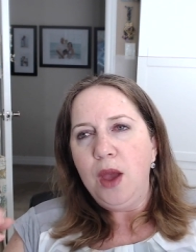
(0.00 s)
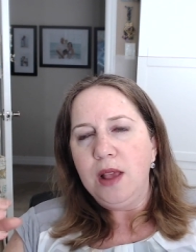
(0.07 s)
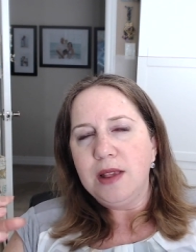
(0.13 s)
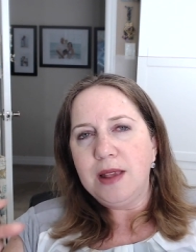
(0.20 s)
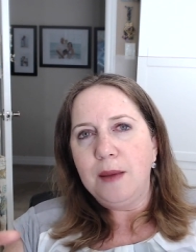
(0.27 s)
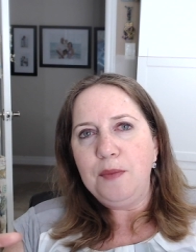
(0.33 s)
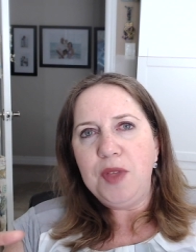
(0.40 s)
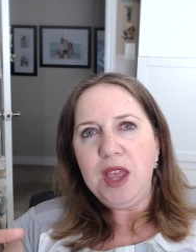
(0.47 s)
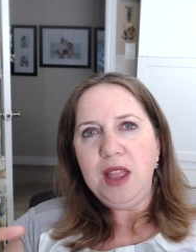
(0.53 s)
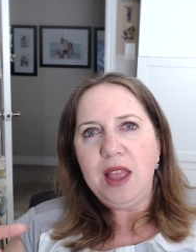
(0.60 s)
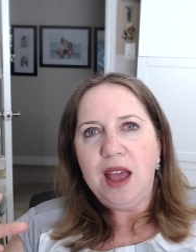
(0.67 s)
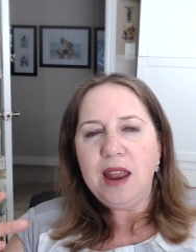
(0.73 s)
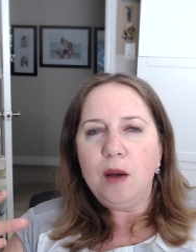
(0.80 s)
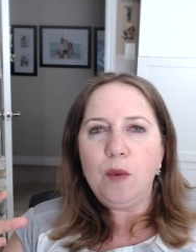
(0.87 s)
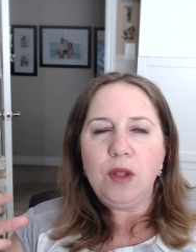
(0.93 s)
something
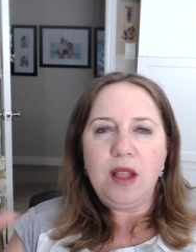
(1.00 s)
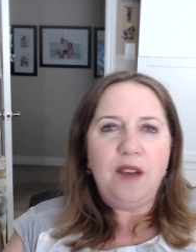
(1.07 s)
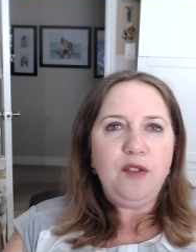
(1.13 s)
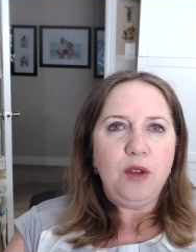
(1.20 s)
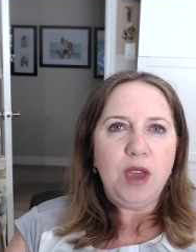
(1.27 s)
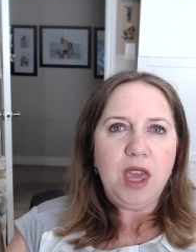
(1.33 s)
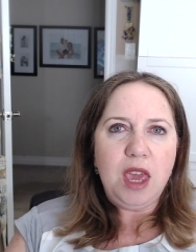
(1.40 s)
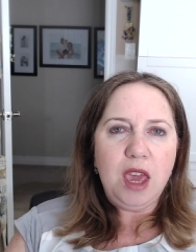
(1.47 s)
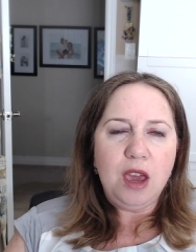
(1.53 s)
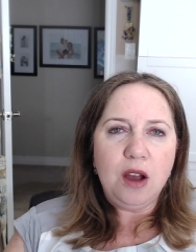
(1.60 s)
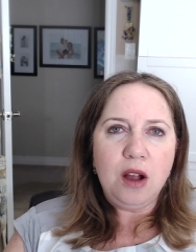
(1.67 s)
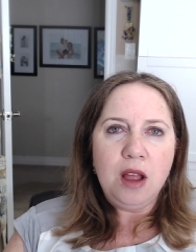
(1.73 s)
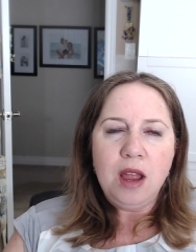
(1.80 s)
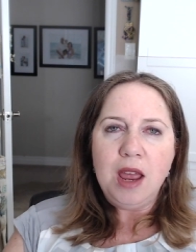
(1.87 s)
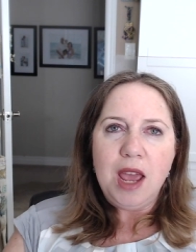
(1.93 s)
that I would love to
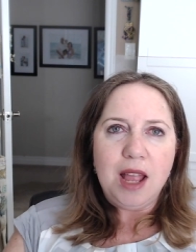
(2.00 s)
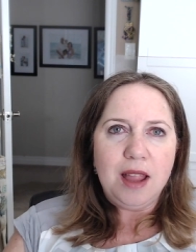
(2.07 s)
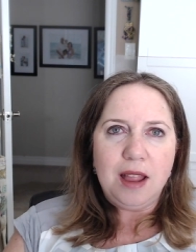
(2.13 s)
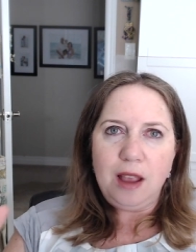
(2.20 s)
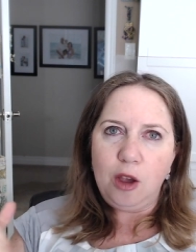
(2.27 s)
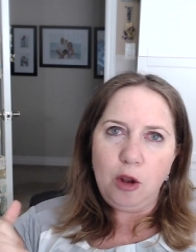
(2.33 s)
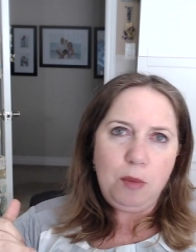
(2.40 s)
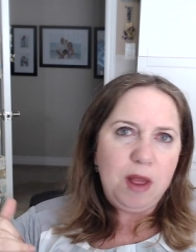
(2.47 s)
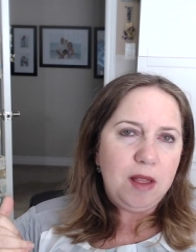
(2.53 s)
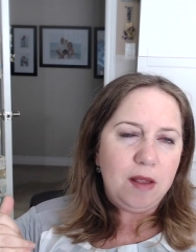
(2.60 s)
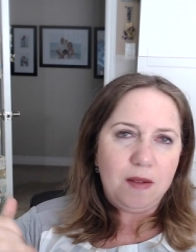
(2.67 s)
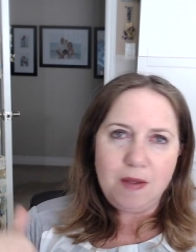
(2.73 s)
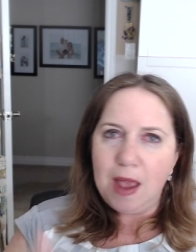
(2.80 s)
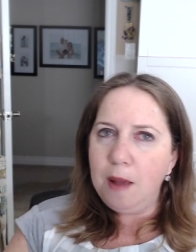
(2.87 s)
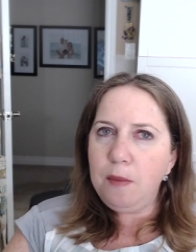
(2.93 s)
hear. It, it could be the
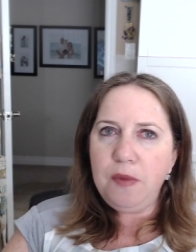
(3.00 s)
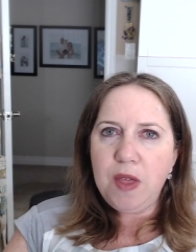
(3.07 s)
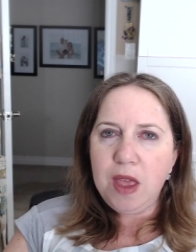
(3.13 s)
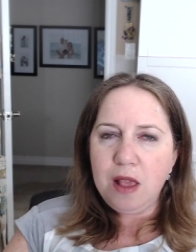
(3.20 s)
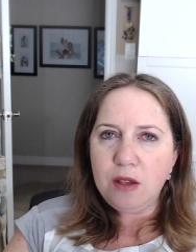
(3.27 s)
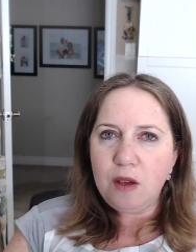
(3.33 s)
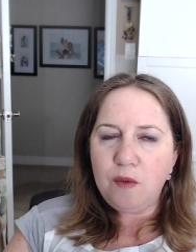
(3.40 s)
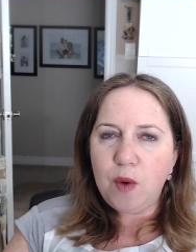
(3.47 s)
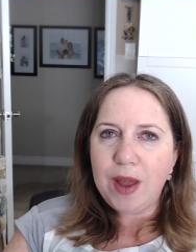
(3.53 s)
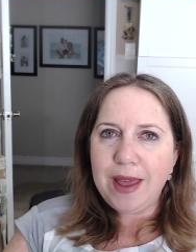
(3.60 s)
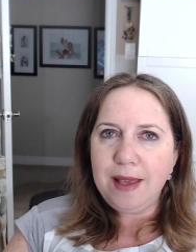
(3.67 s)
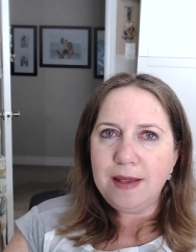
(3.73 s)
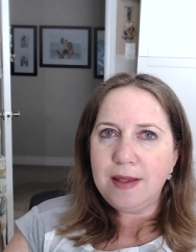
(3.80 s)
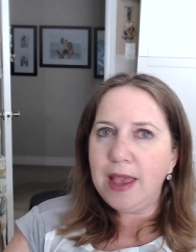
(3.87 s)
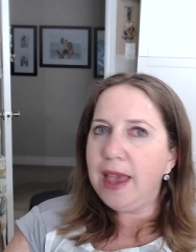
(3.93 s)
same things of what
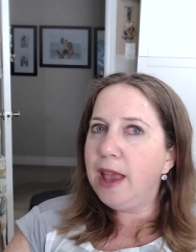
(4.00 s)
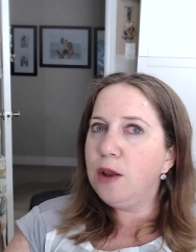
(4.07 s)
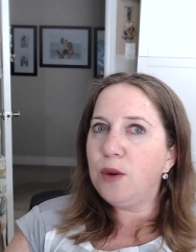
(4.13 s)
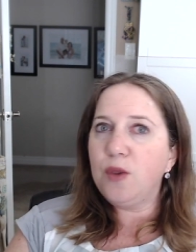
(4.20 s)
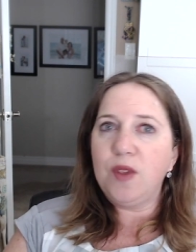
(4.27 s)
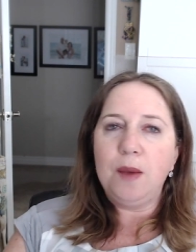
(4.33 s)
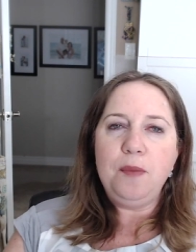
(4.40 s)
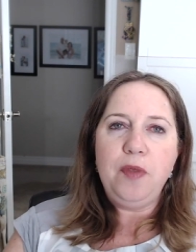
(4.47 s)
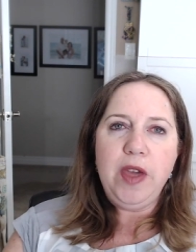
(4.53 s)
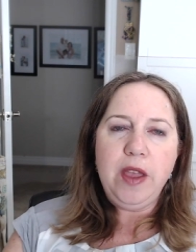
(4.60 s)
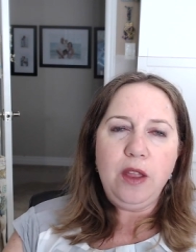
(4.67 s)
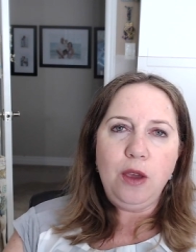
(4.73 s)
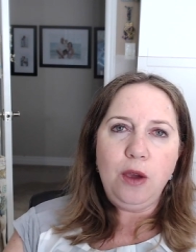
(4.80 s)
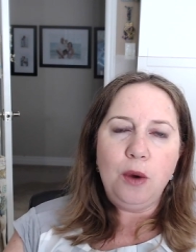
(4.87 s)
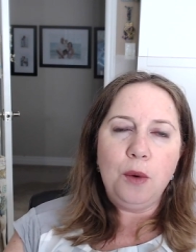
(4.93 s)
I said or
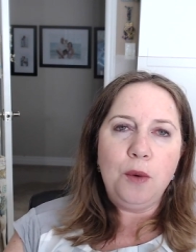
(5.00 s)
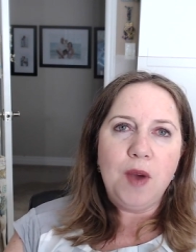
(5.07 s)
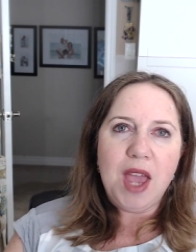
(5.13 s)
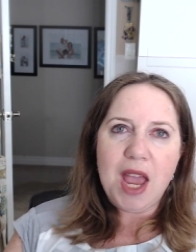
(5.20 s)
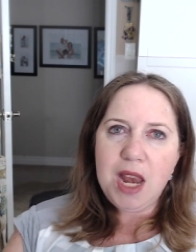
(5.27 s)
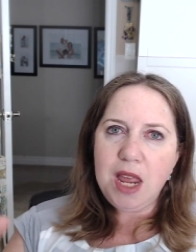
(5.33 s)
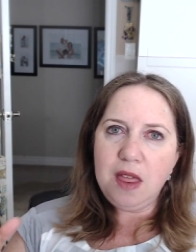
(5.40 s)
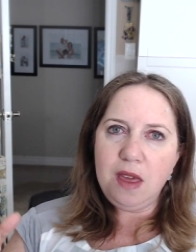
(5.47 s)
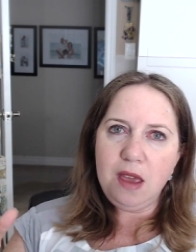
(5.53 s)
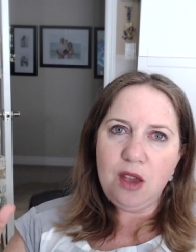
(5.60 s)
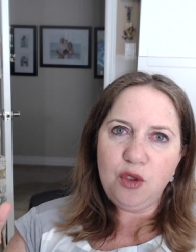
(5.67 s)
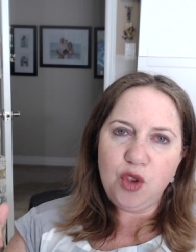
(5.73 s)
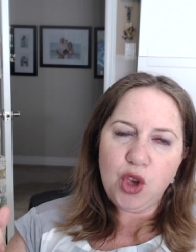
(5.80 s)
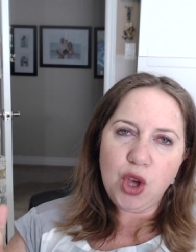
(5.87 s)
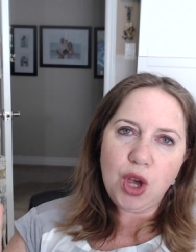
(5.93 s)
something new. Anything
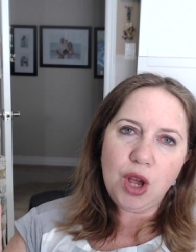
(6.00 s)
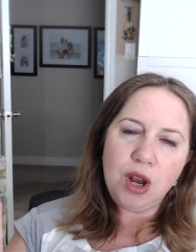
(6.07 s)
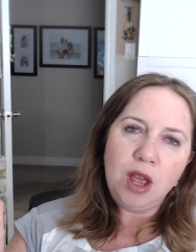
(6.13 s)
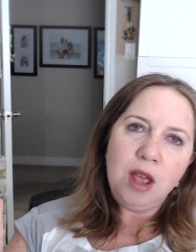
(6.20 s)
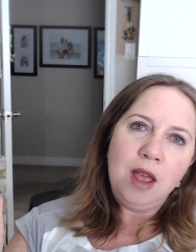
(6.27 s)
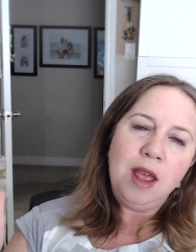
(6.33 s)
is good.